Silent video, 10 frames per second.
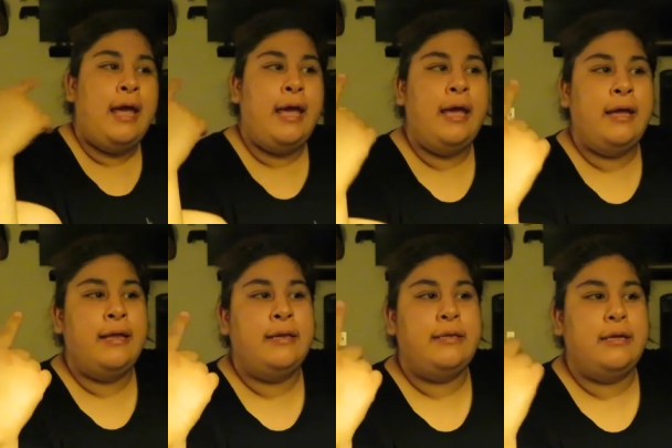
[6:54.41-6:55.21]

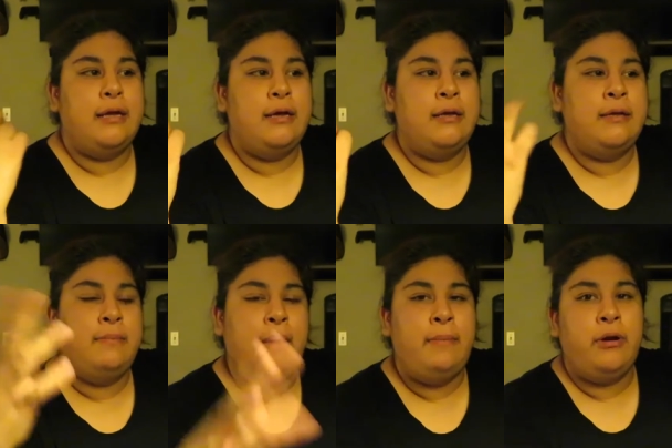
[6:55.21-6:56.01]
and
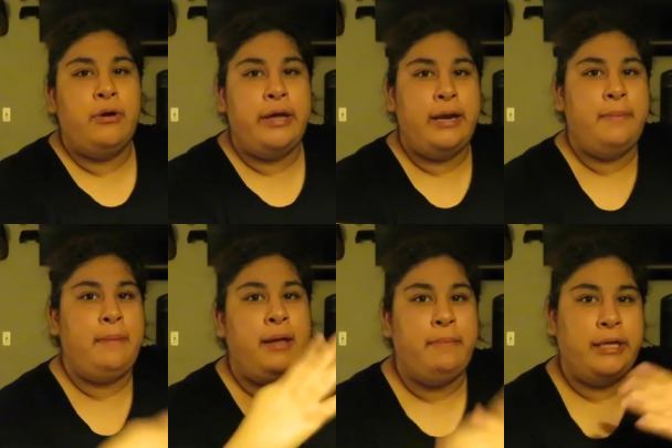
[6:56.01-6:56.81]
I'm gonna go ahead and
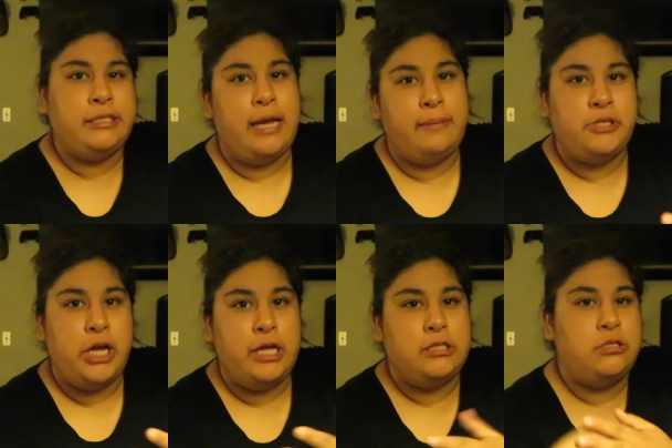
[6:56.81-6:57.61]
make my
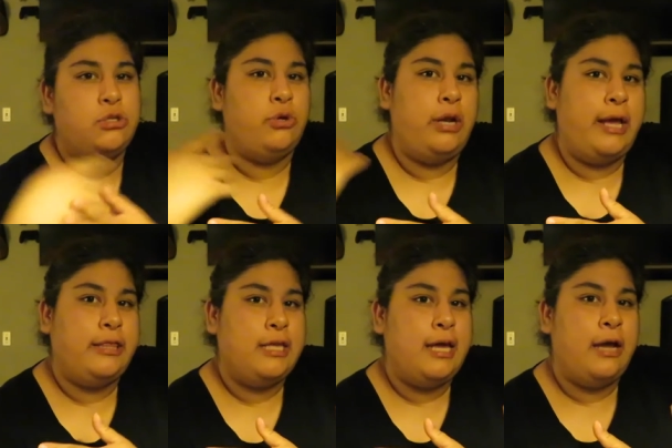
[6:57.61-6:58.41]
Snapchat so
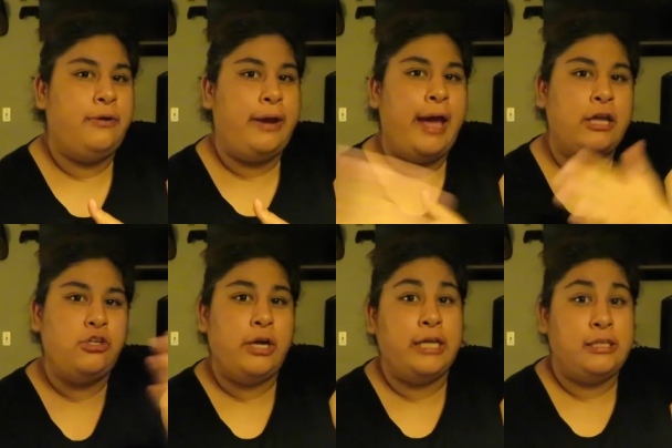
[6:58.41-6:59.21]
like that I could
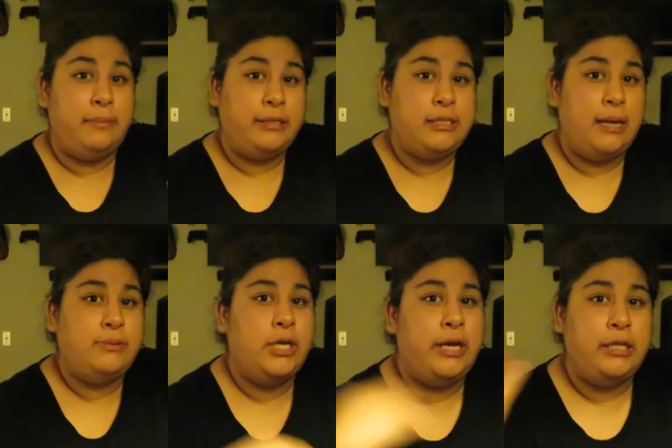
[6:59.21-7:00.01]
add you guys on my
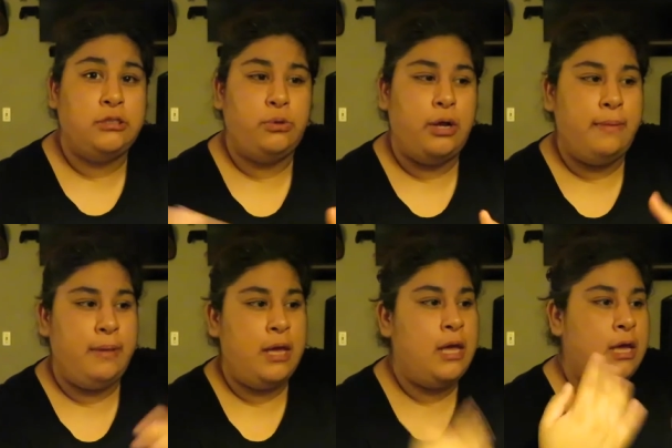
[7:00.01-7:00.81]
Snapchat,
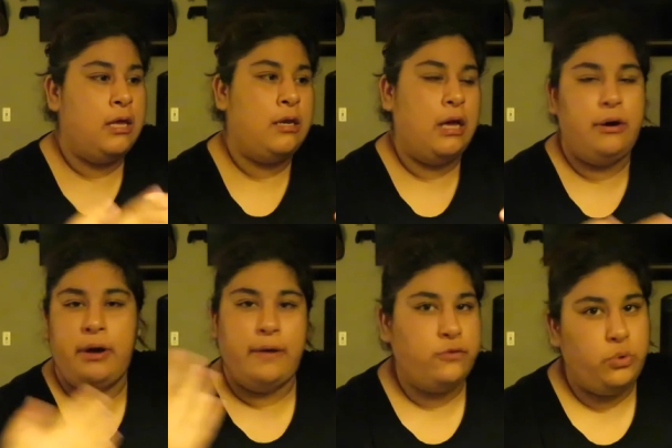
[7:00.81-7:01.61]
Instagram, and I
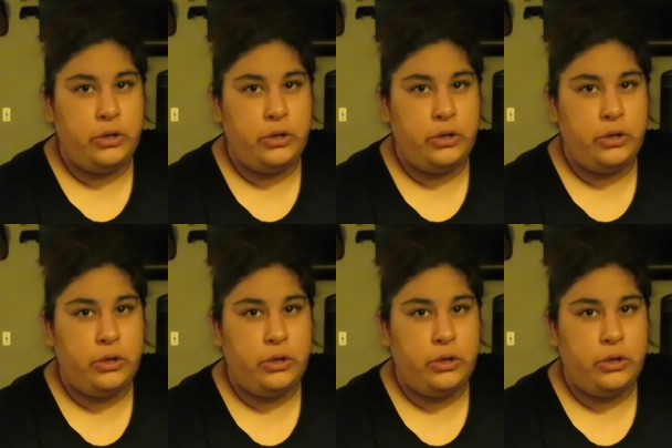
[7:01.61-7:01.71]
don't have